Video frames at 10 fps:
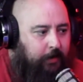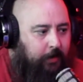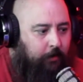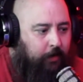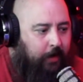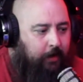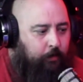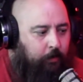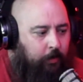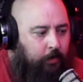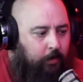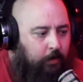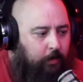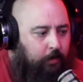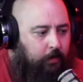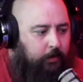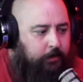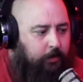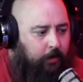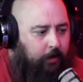And then when I
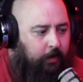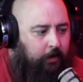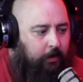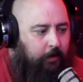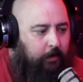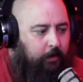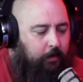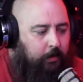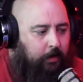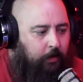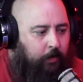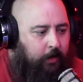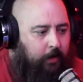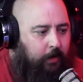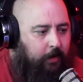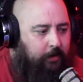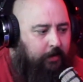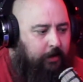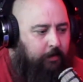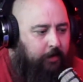started, I went and I
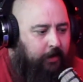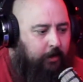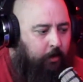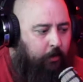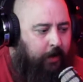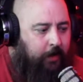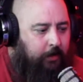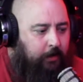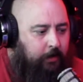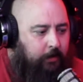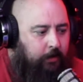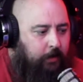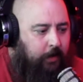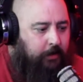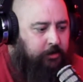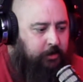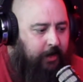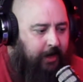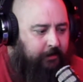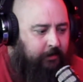did a mic in 08 at
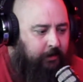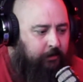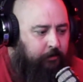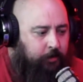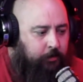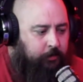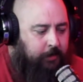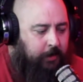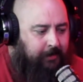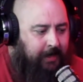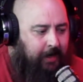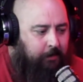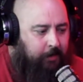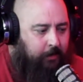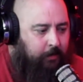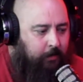Chinaski's, which was on Damon.